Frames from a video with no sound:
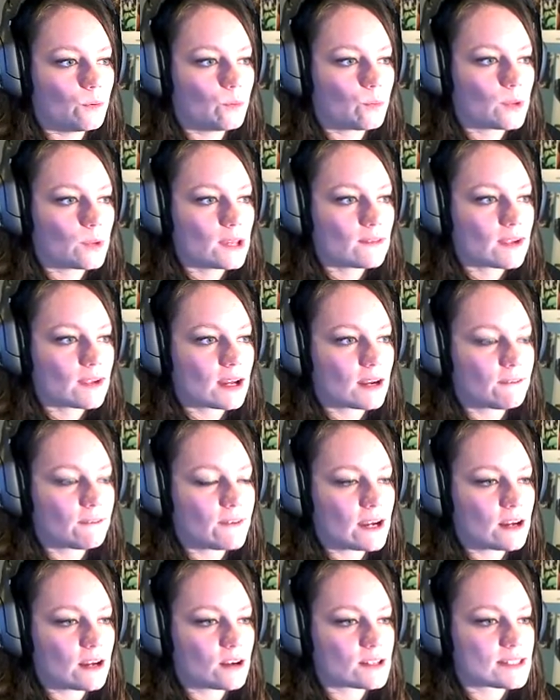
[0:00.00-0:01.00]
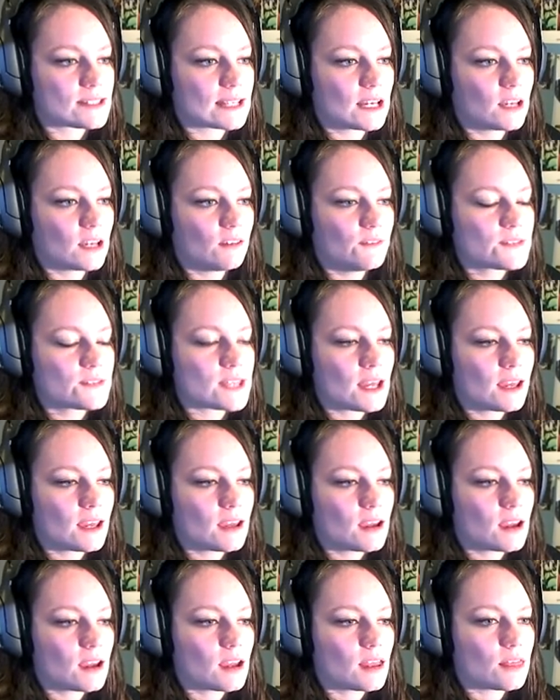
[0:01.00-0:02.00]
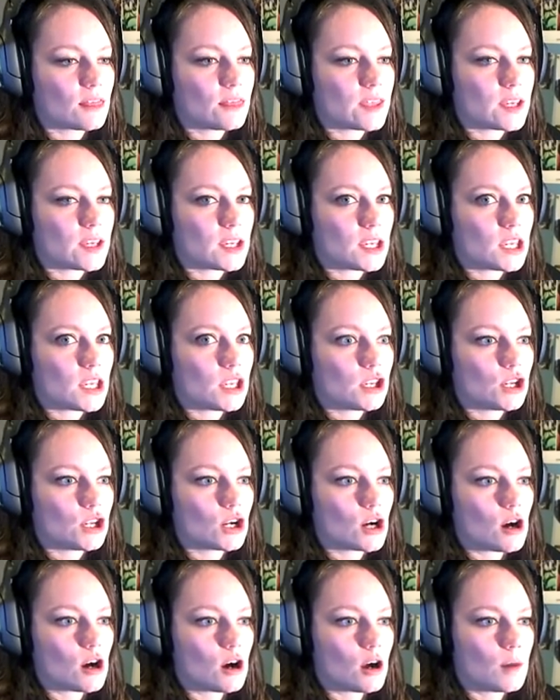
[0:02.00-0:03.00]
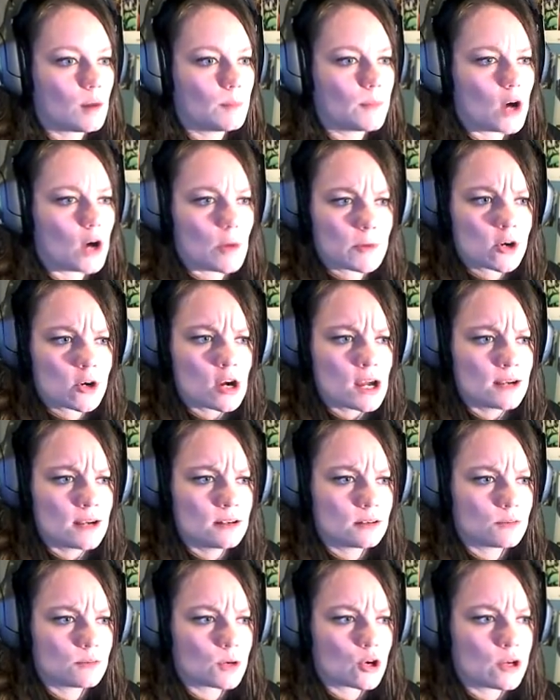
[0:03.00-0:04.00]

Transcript: we've got to find ourselves the Om Omicron?